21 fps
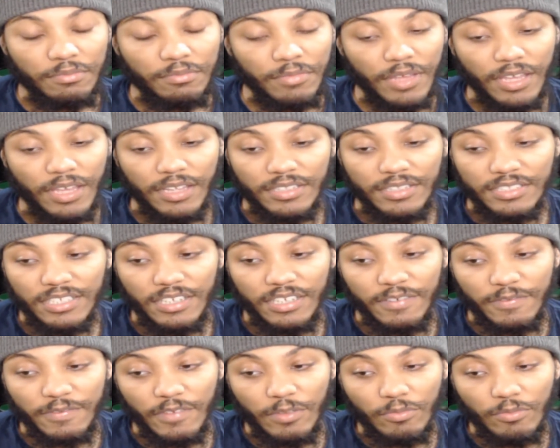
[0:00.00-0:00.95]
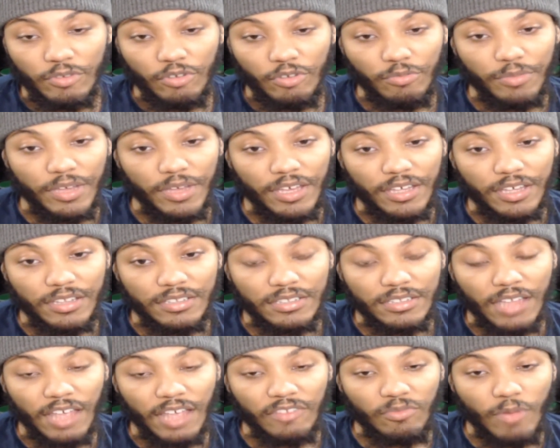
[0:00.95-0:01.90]
Man, Teofimo, man,
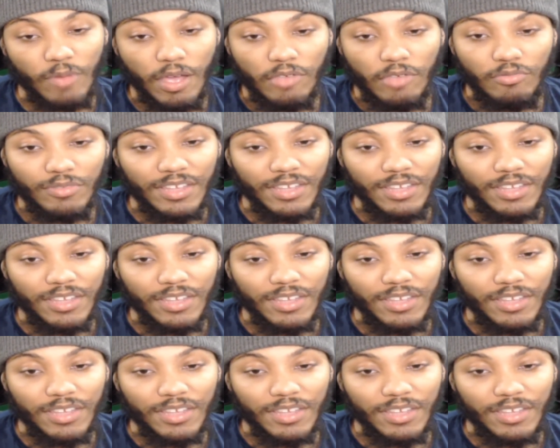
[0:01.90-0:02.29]
that's why you